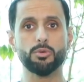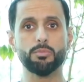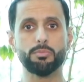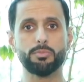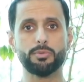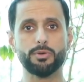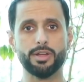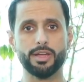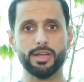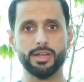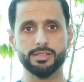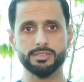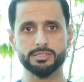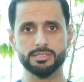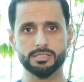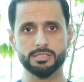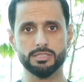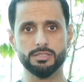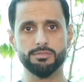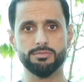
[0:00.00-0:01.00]

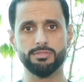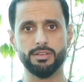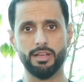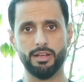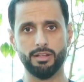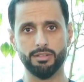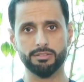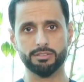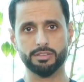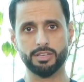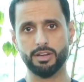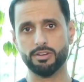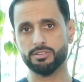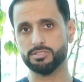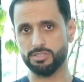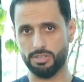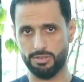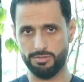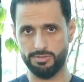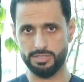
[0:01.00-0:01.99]
comprehensive
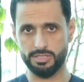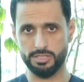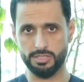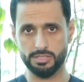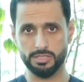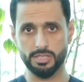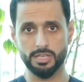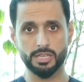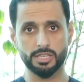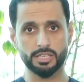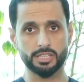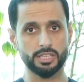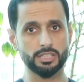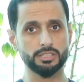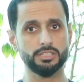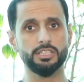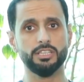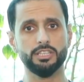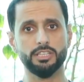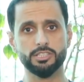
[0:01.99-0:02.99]
healthcare services,
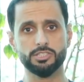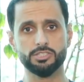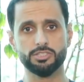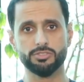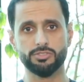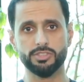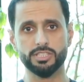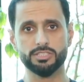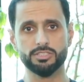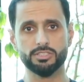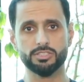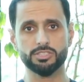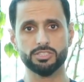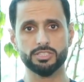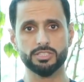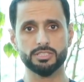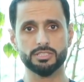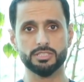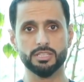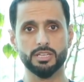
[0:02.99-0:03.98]
cutting-edge
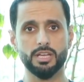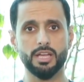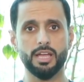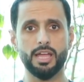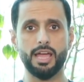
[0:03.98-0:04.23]
researches,